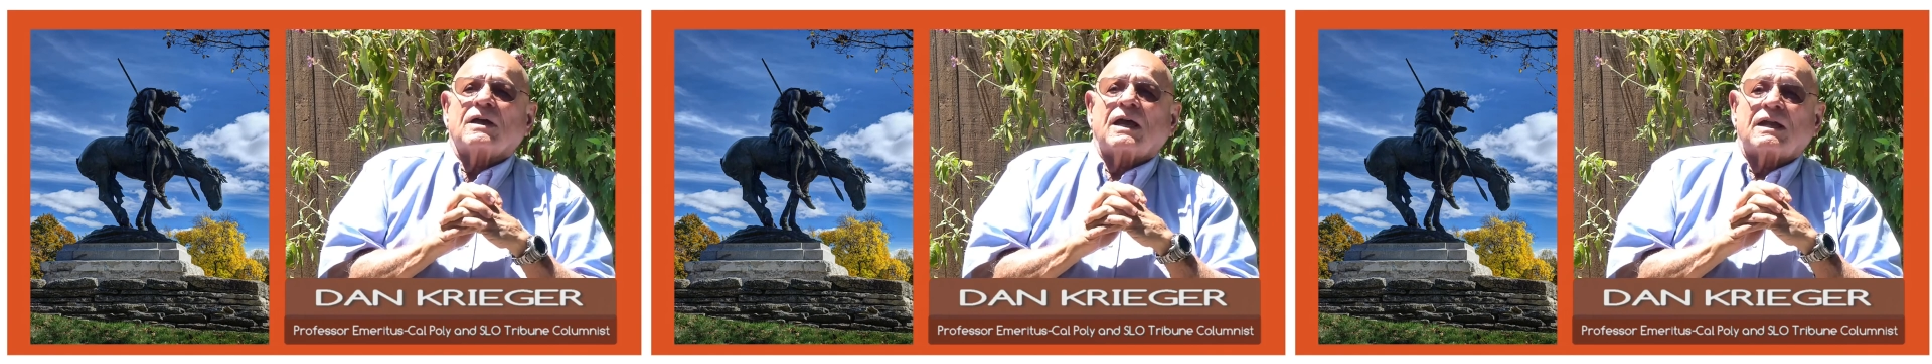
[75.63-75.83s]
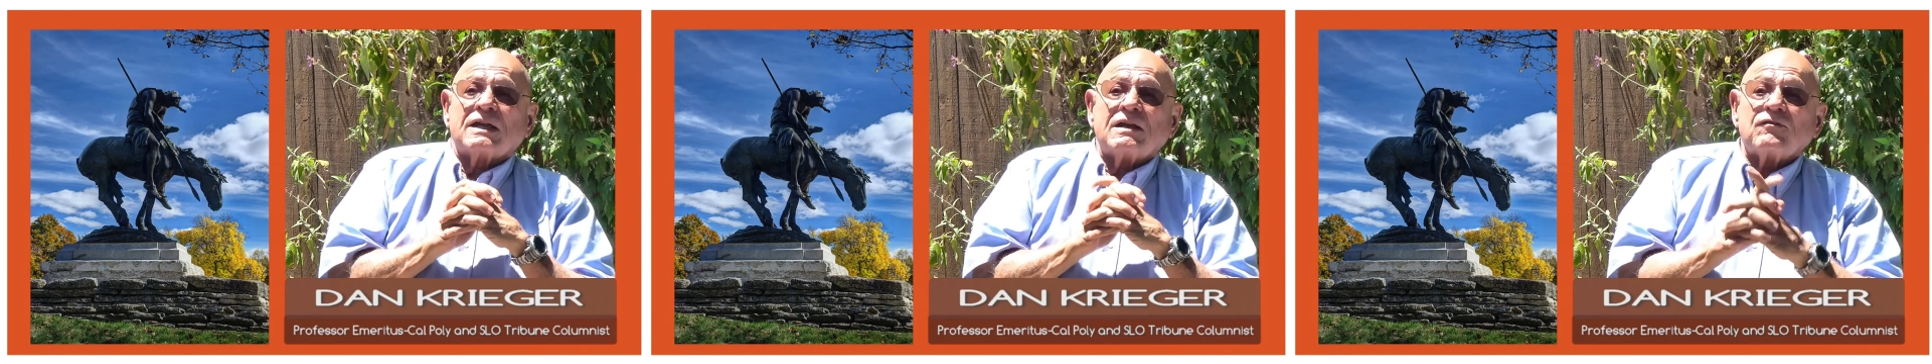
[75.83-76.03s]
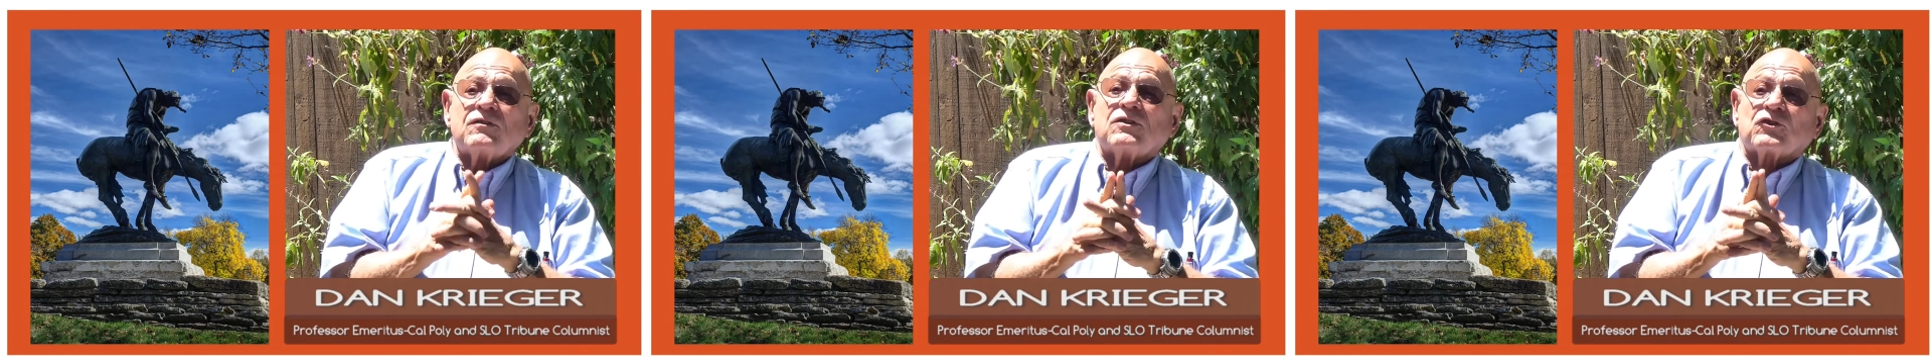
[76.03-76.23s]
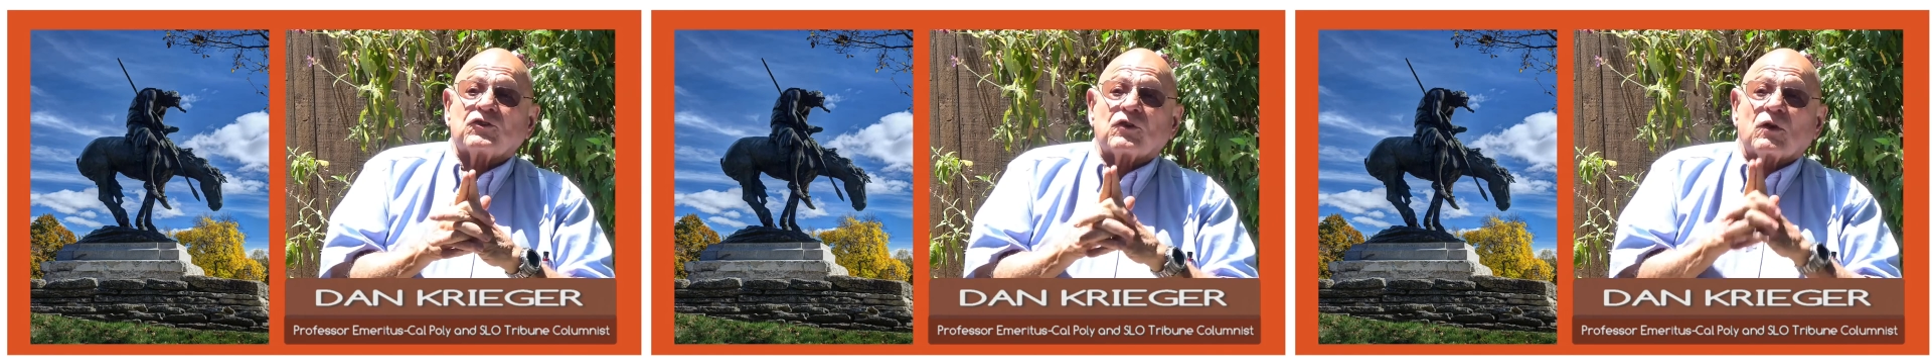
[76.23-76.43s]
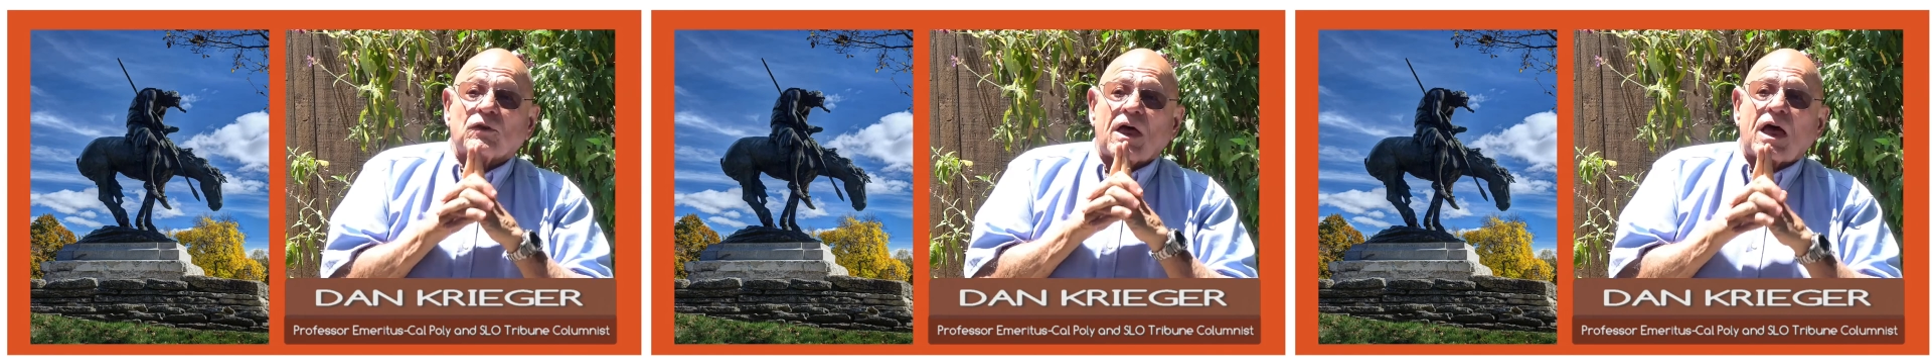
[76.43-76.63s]
and even the
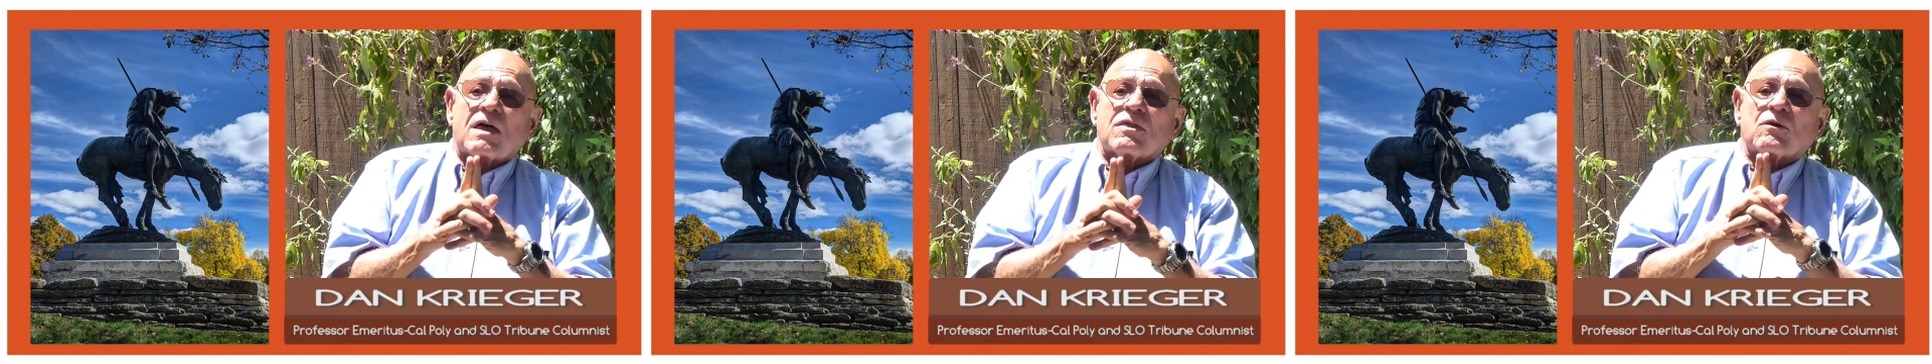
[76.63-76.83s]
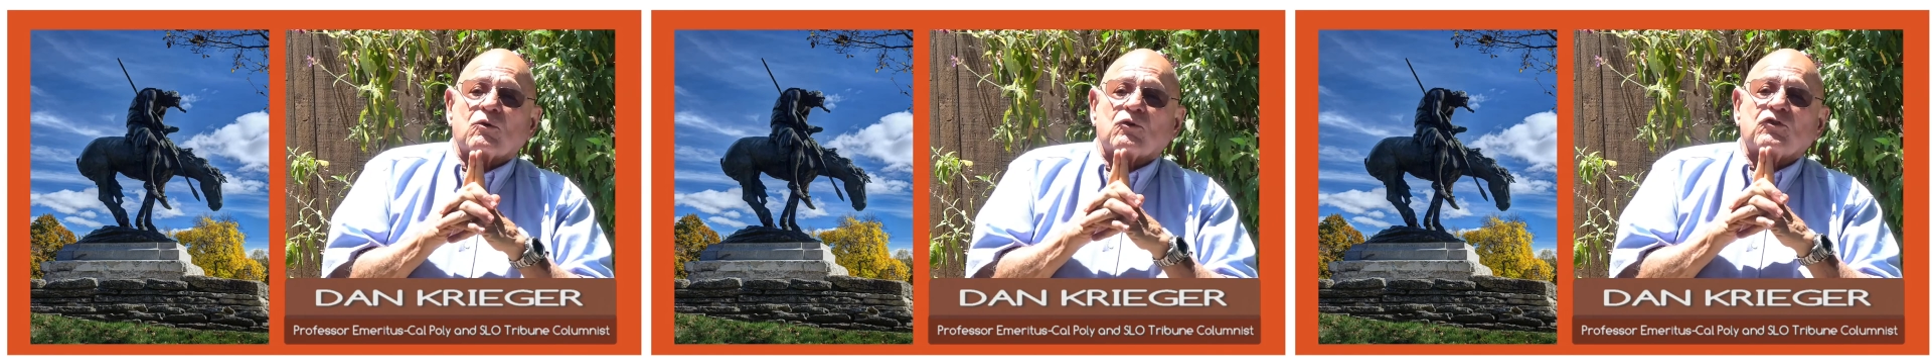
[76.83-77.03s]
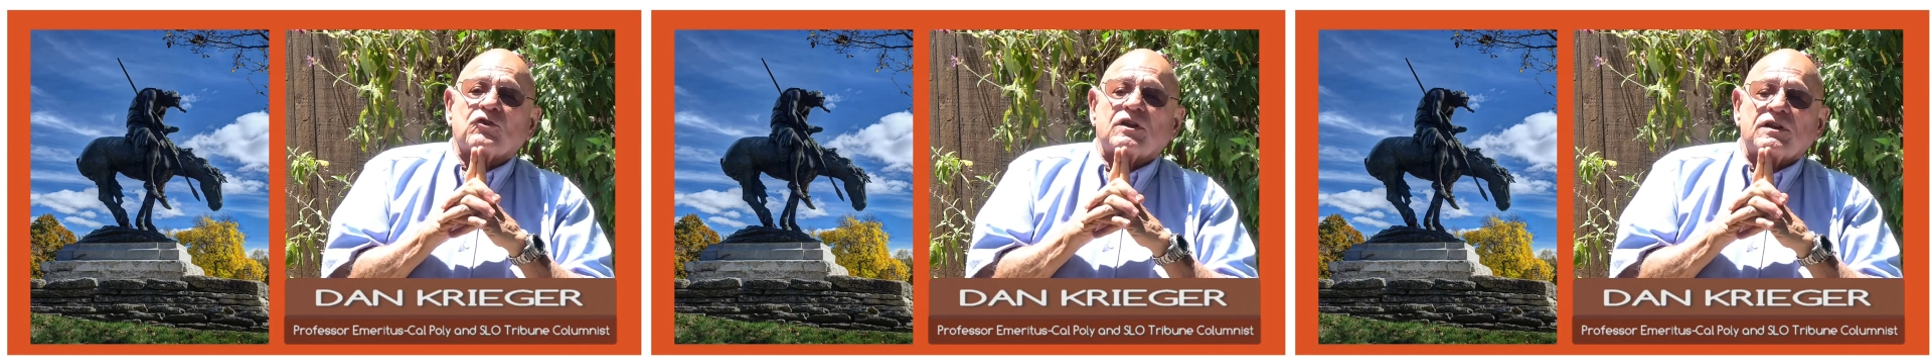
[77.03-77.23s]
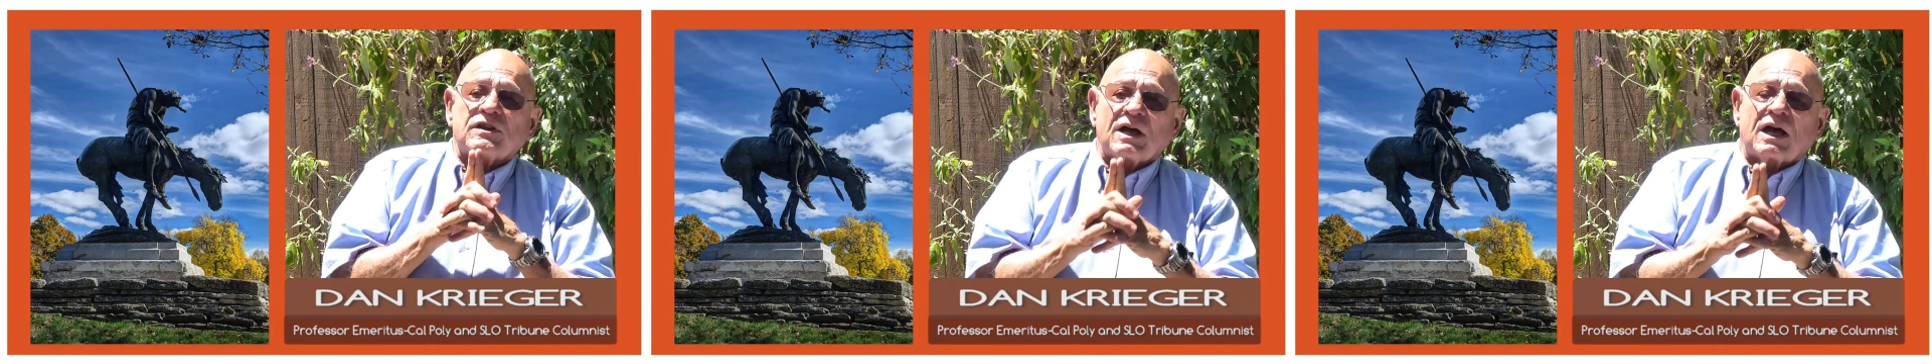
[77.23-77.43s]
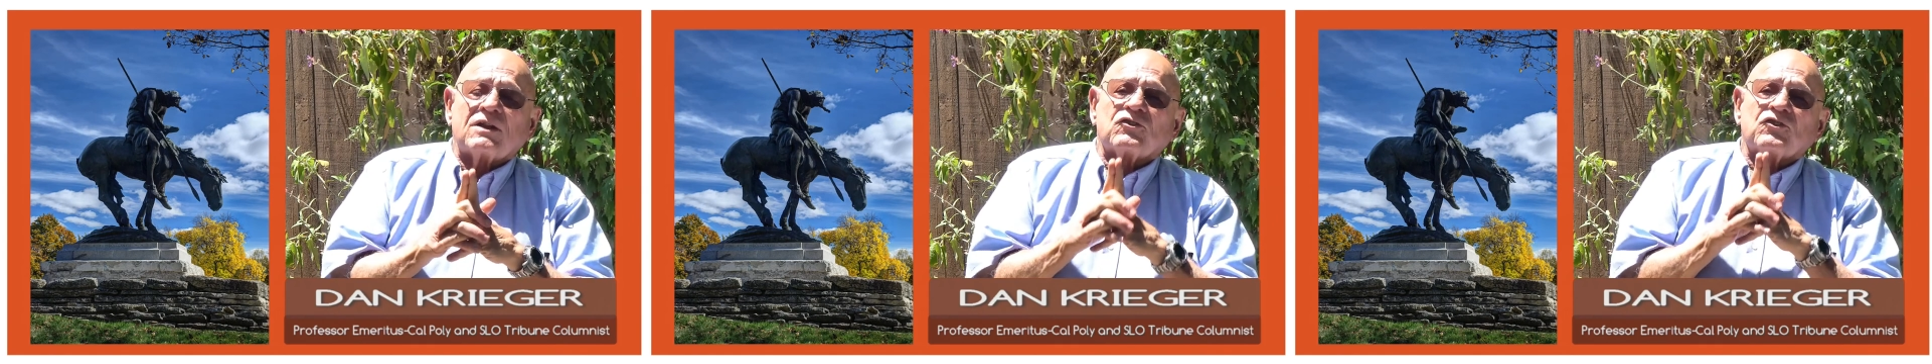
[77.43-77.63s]
soldados did
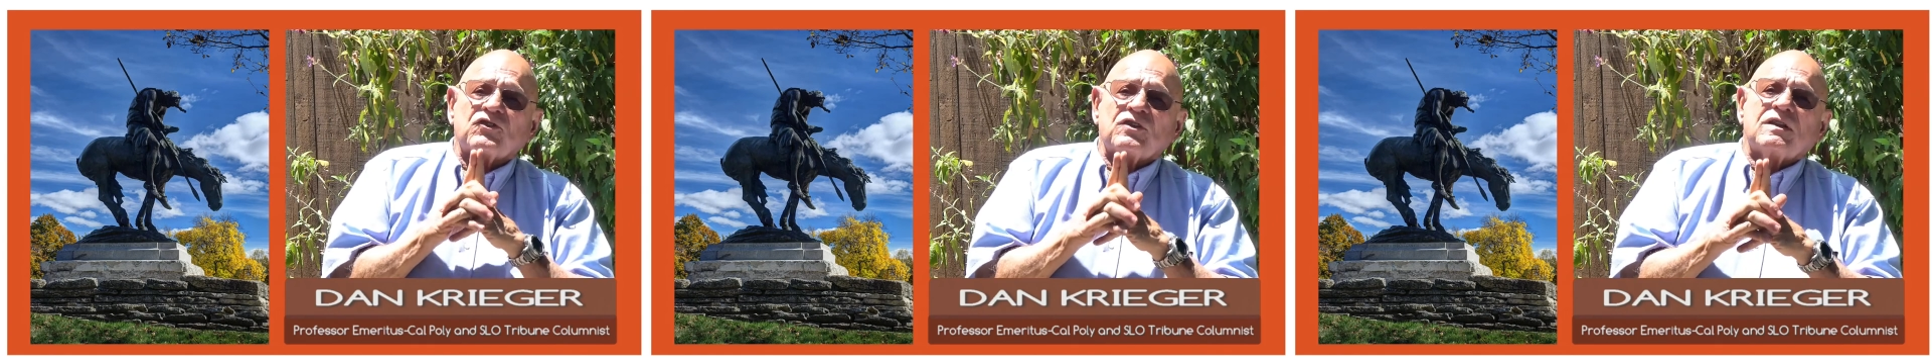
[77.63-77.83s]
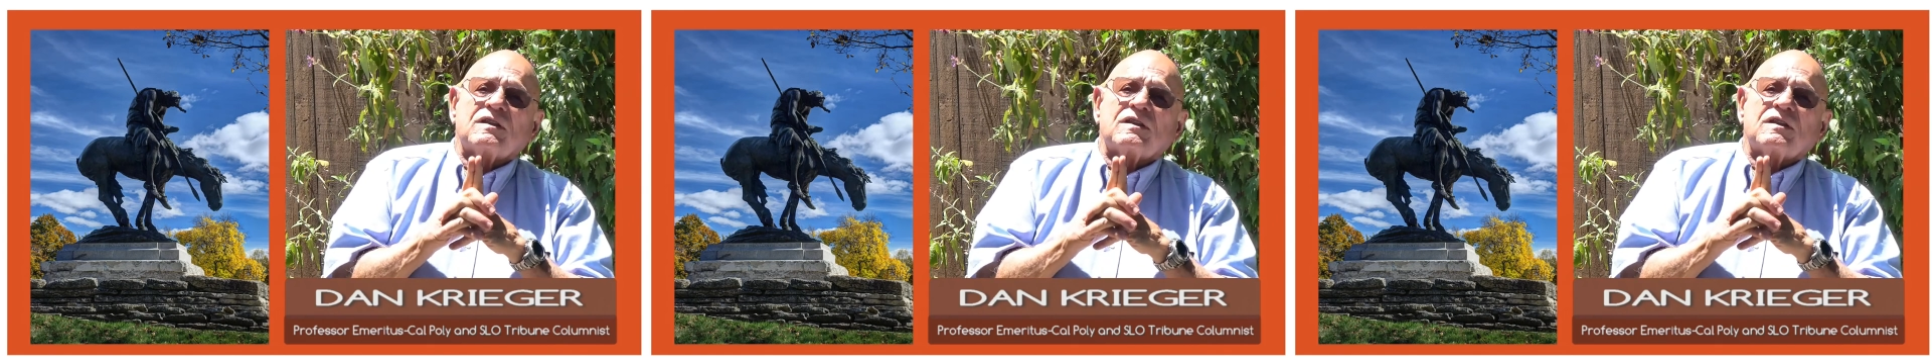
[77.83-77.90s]
not see